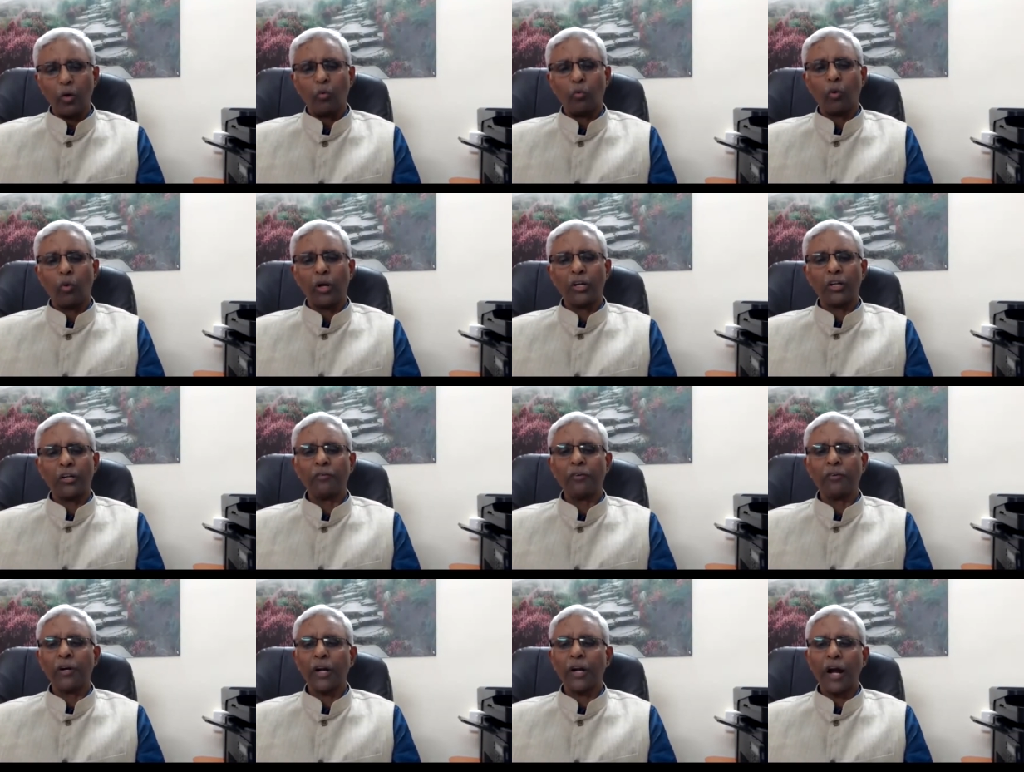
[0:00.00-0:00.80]

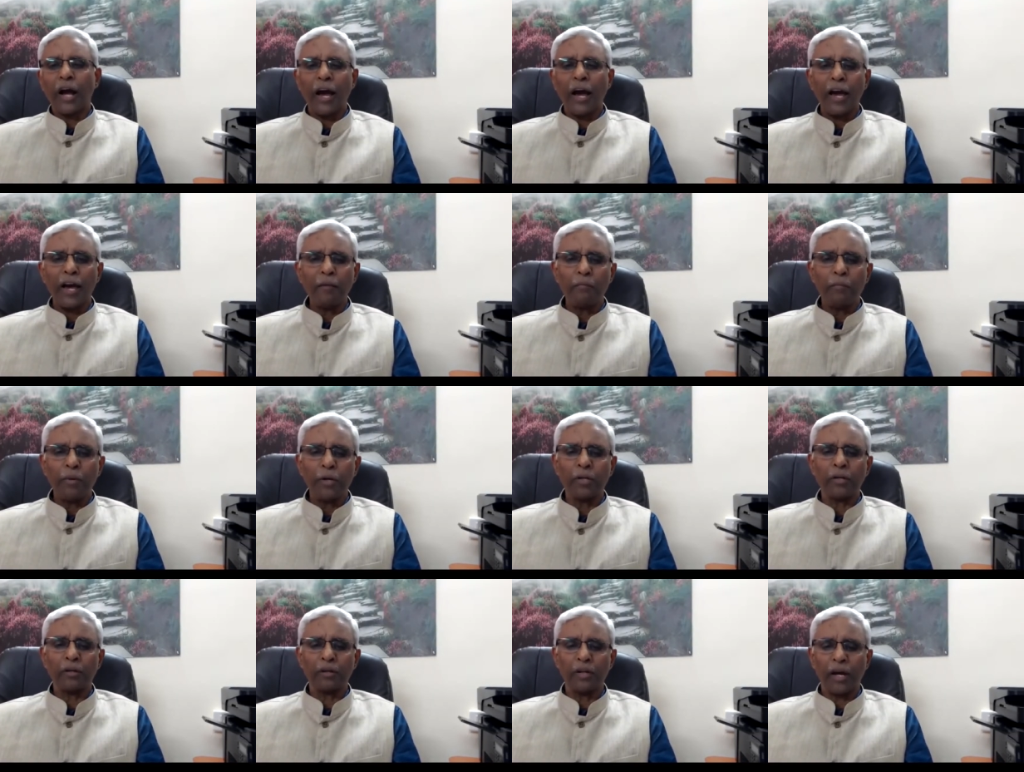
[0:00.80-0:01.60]
whatever I have
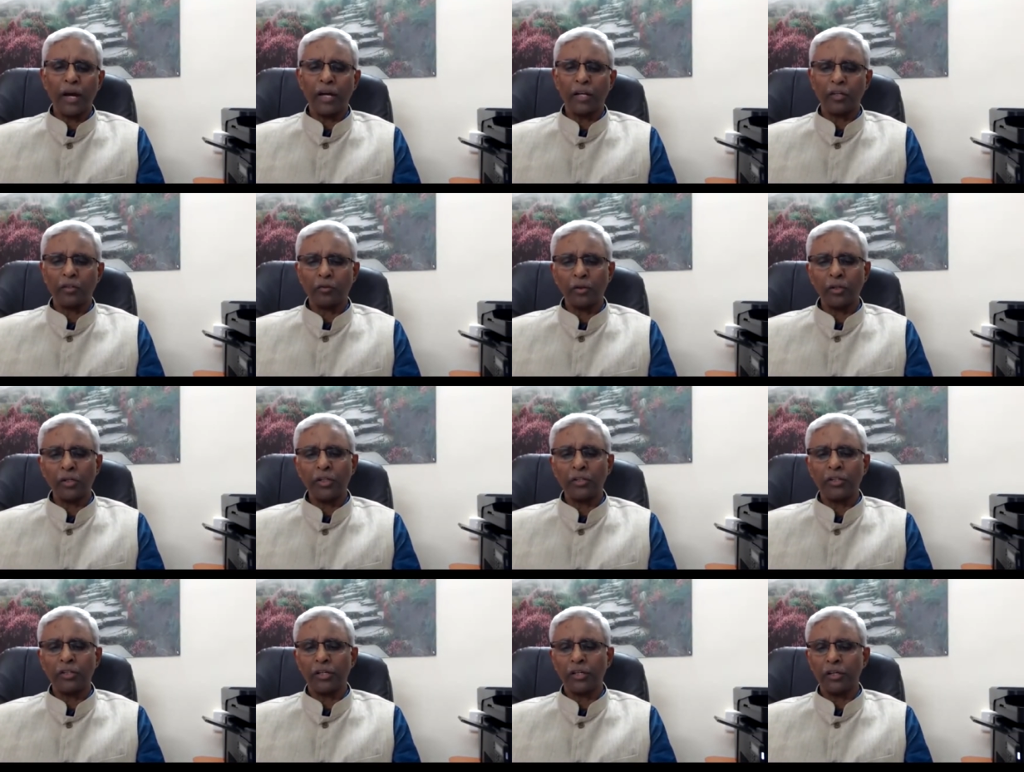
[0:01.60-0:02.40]
been
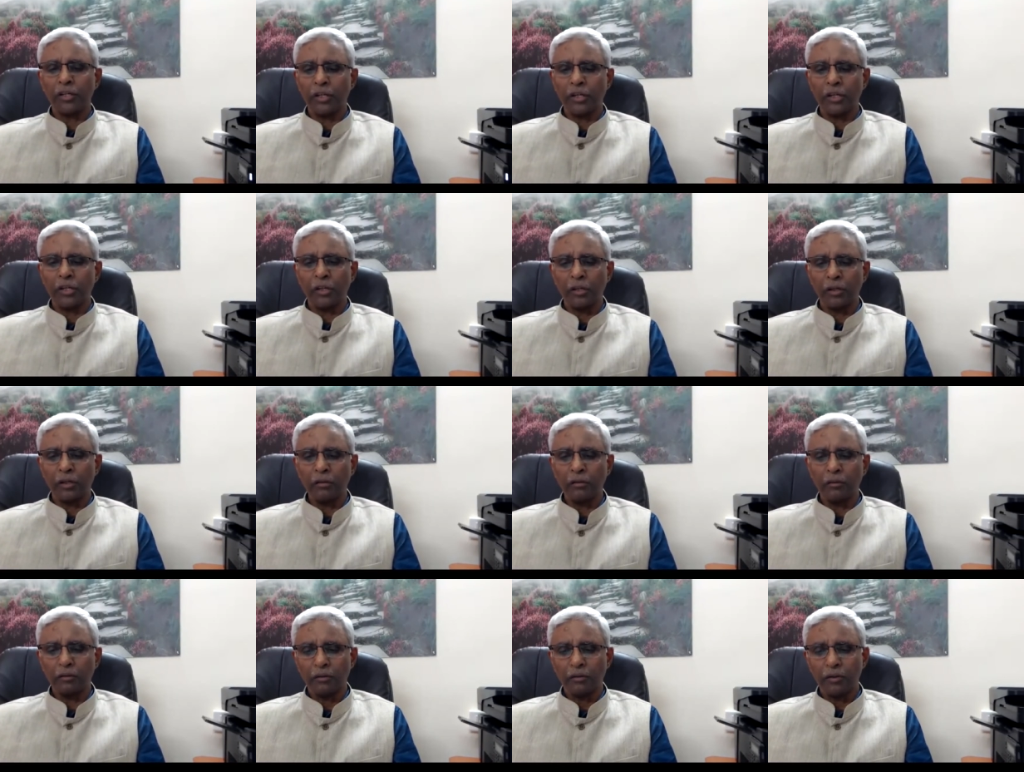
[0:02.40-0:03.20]
actually
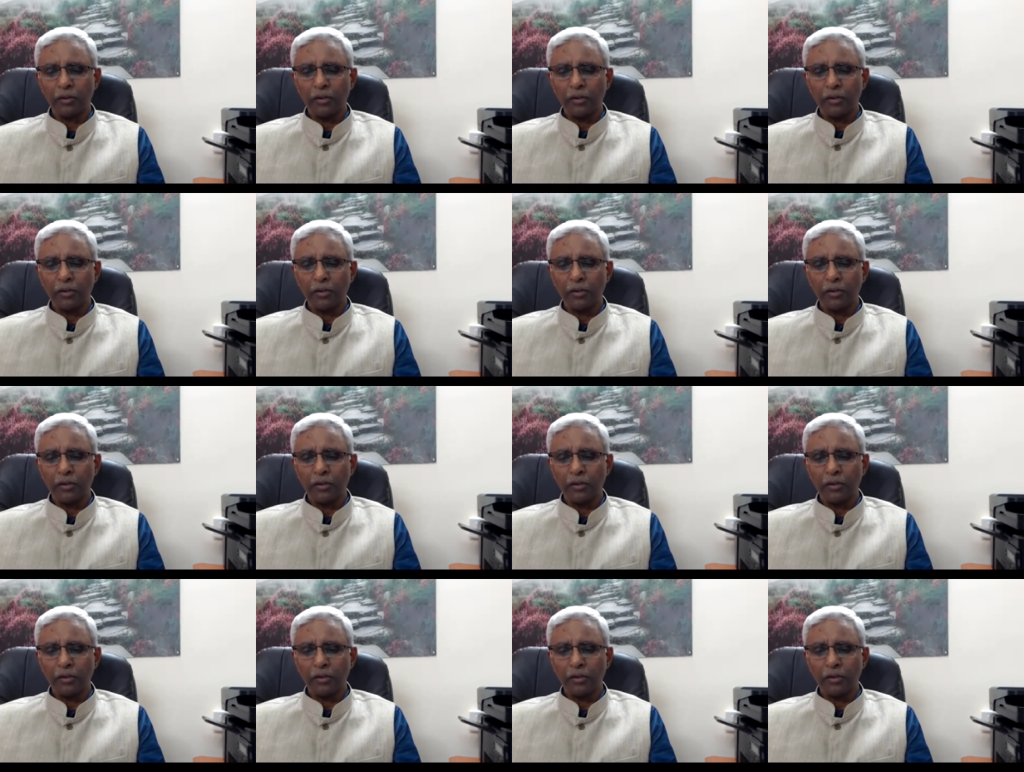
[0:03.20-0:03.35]
thinking